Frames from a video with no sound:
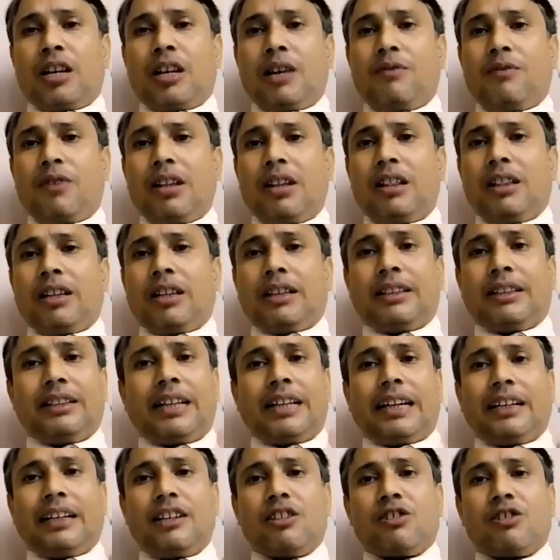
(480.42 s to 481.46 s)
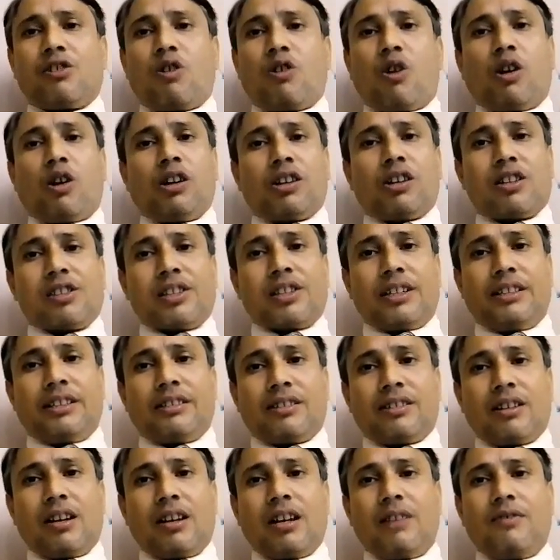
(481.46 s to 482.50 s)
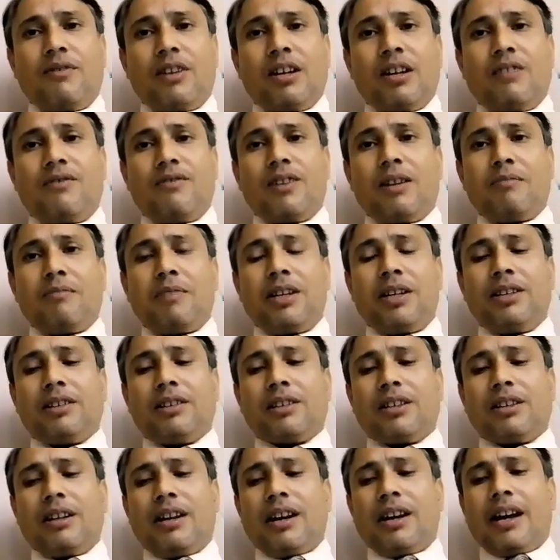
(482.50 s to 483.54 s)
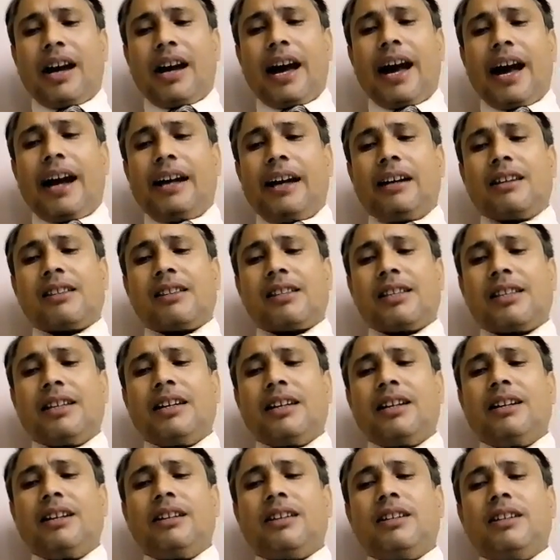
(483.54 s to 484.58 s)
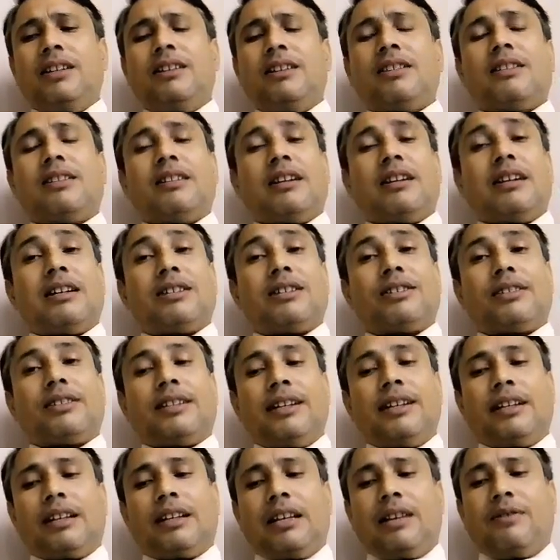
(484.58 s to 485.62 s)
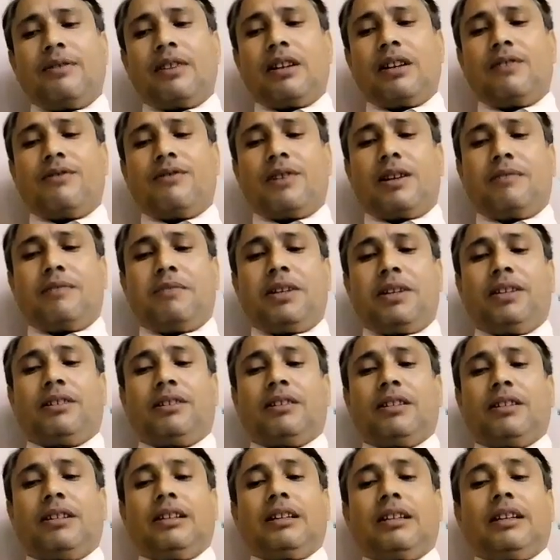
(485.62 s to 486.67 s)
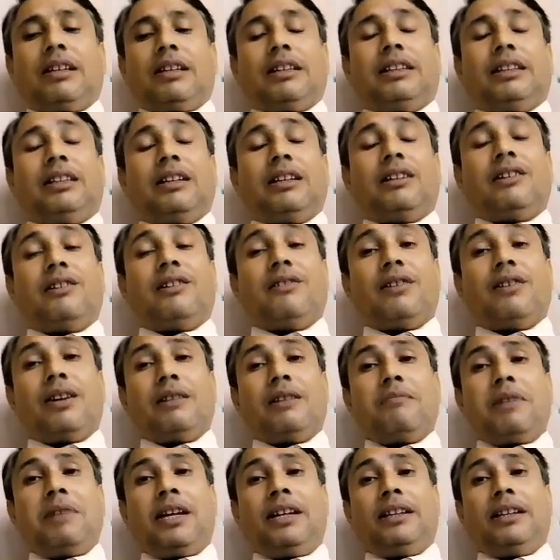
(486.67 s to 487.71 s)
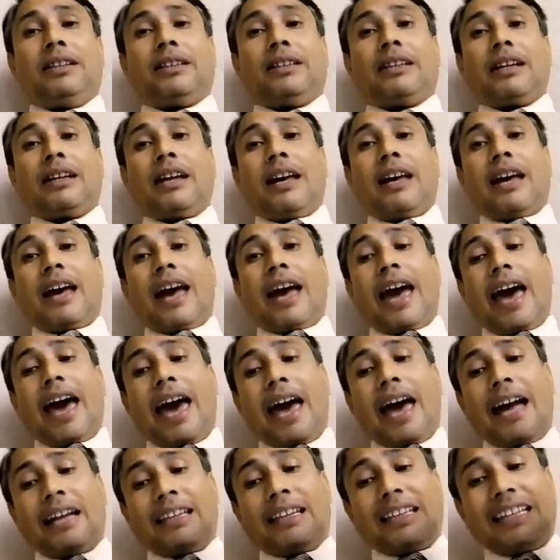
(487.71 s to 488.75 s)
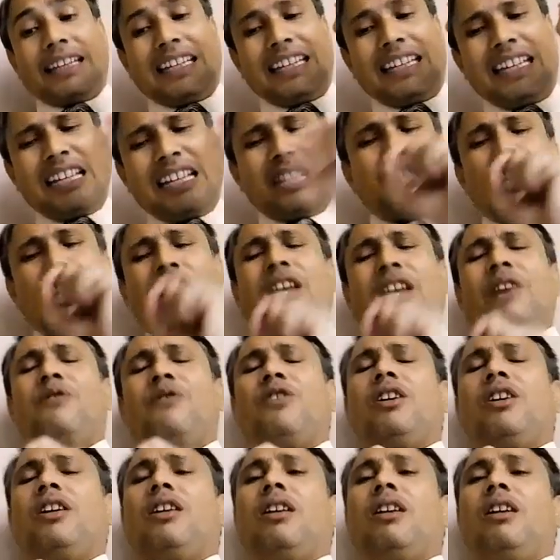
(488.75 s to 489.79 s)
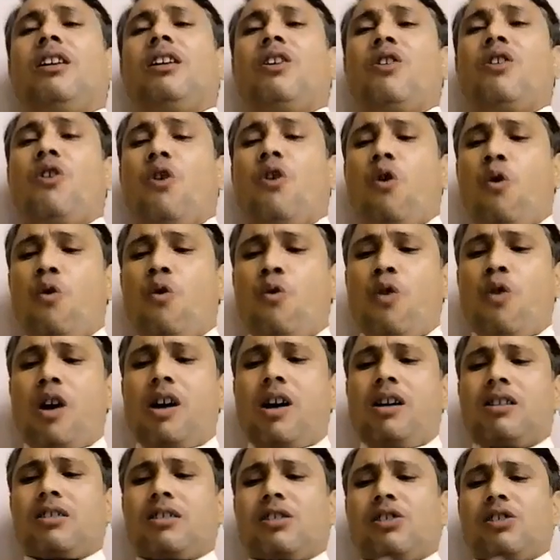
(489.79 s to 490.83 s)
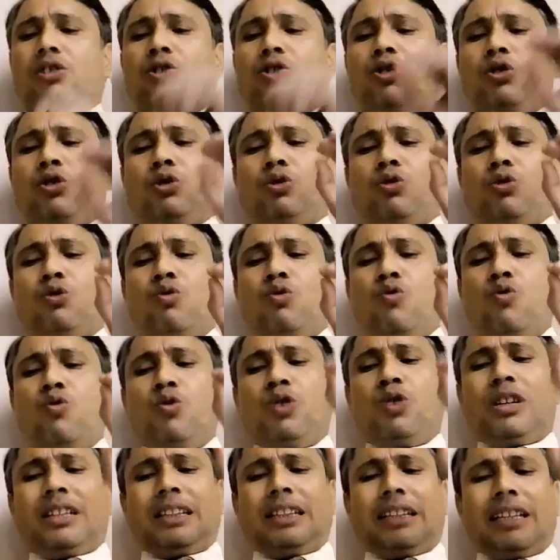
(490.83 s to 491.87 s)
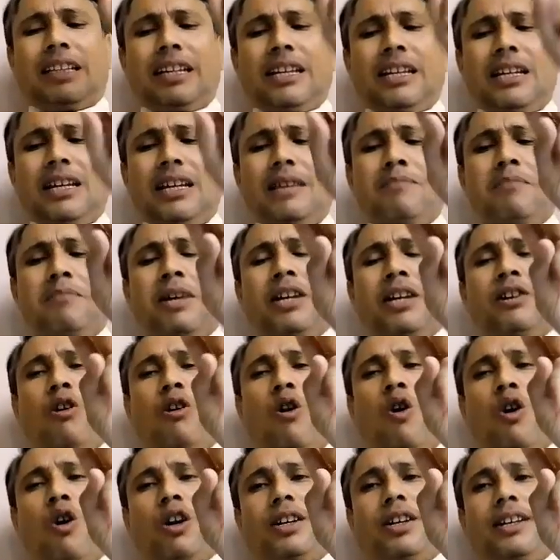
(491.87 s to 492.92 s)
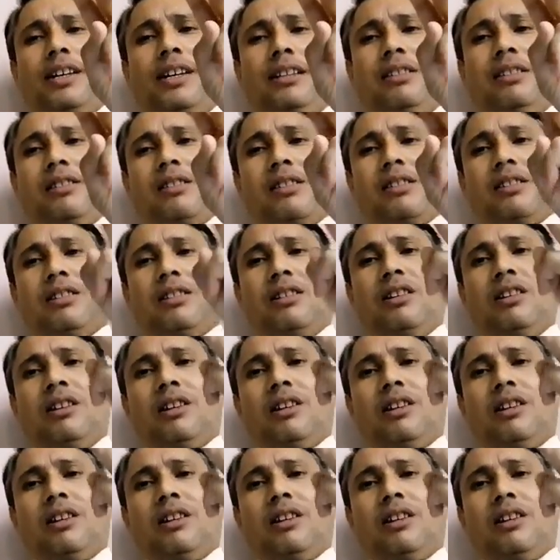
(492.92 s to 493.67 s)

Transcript: level, that is called central level government, and second is a state level government. The government at each level works through three main organs.